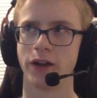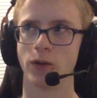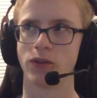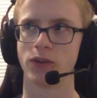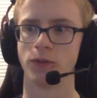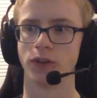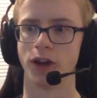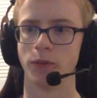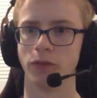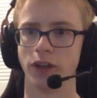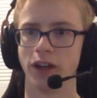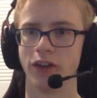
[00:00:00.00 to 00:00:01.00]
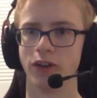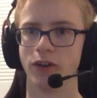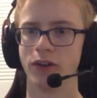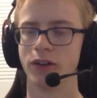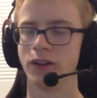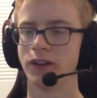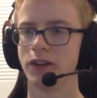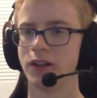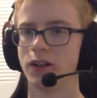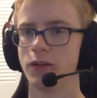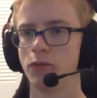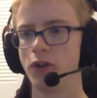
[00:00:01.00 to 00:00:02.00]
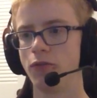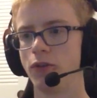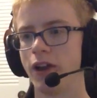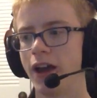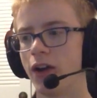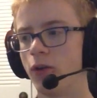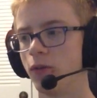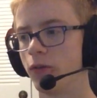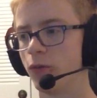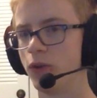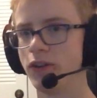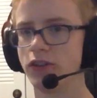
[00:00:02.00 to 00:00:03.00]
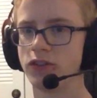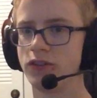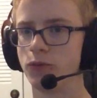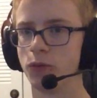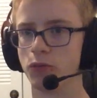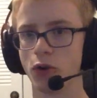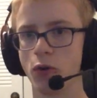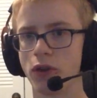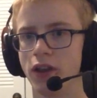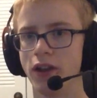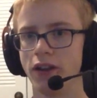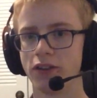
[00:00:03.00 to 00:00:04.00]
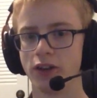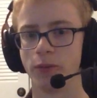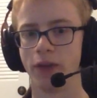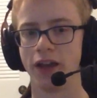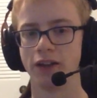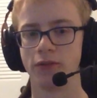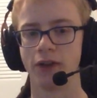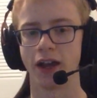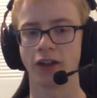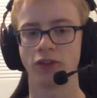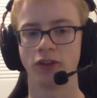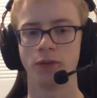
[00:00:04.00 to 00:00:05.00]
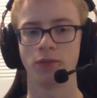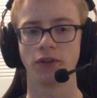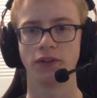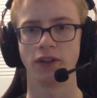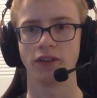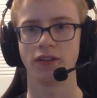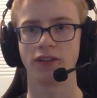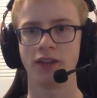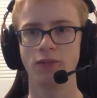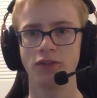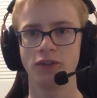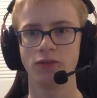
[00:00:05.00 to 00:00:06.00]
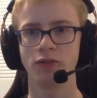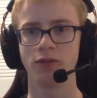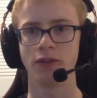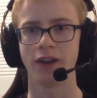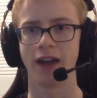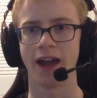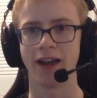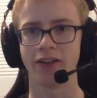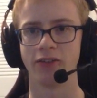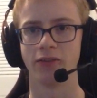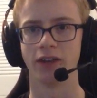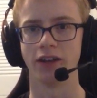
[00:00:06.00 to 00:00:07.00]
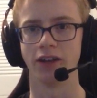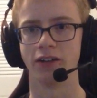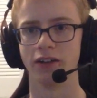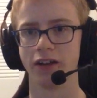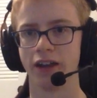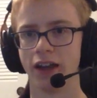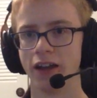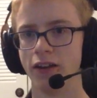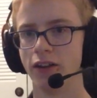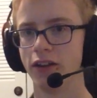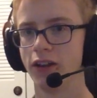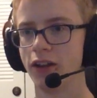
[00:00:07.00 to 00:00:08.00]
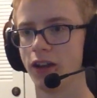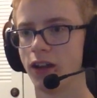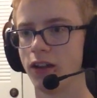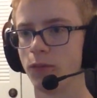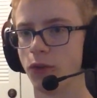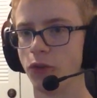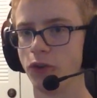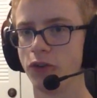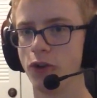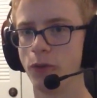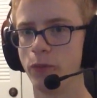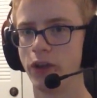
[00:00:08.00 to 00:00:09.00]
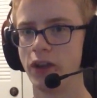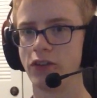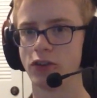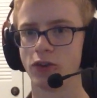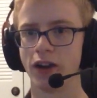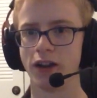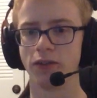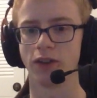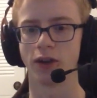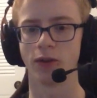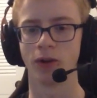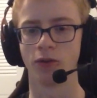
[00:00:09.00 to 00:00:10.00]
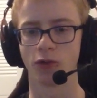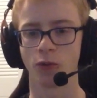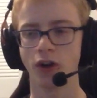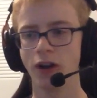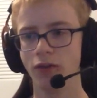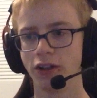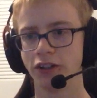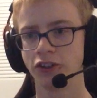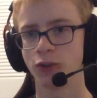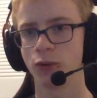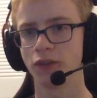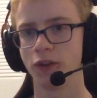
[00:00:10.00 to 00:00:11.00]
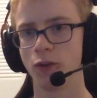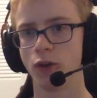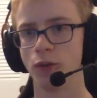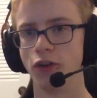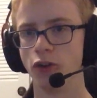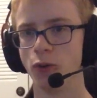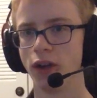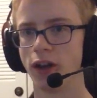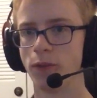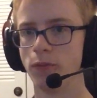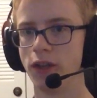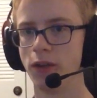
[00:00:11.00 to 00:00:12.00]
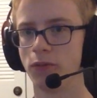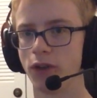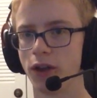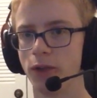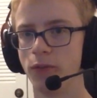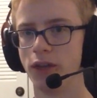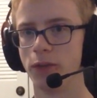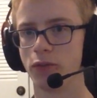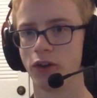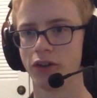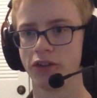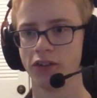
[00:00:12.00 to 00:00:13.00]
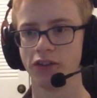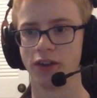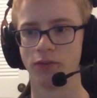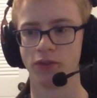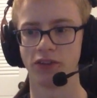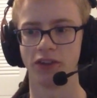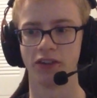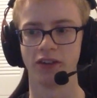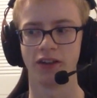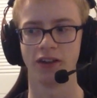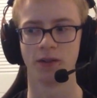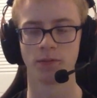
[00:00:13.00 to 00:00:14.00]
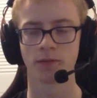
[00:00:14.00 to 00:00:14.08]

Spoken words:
out sometime later. But for now, we broke in. It's an abandoned factory, but it seems to have been activated again. But there's no pigs or anything around, so we're not really sure what they would have been doing at a meat processing facility